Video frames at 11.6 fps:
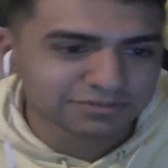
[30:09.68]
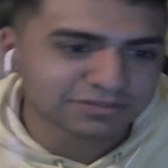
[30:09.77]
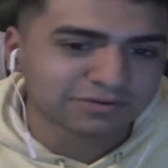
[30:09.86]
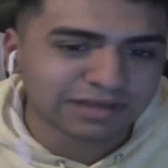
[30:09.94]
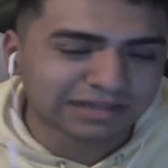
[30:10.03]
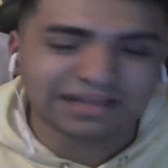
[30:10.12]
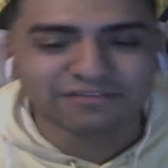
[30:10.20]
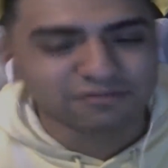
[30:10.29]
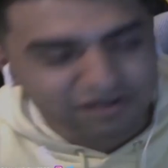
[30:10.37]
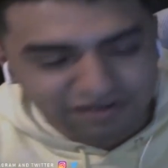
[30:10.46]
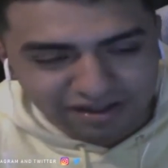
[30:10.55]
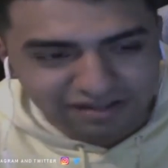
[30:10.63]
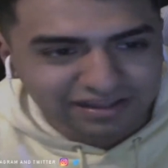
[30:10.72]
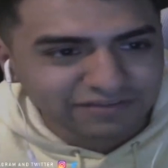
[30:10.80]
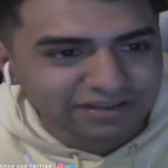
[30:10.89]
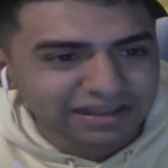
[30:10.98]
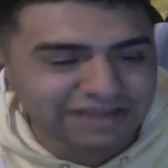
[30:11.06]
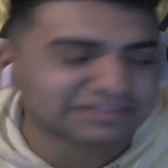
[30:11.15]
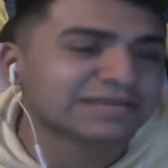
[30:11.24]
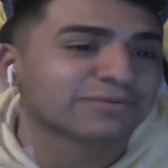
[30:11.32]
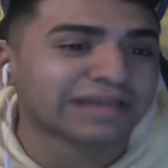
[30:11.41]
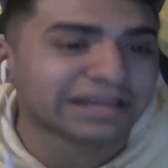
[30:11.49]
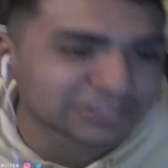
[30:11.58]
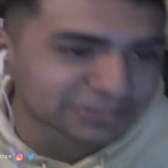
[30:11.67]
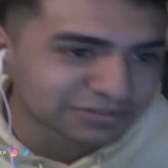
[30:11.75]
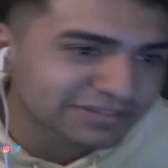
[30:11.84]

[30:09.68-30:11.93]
and every team would hate you. So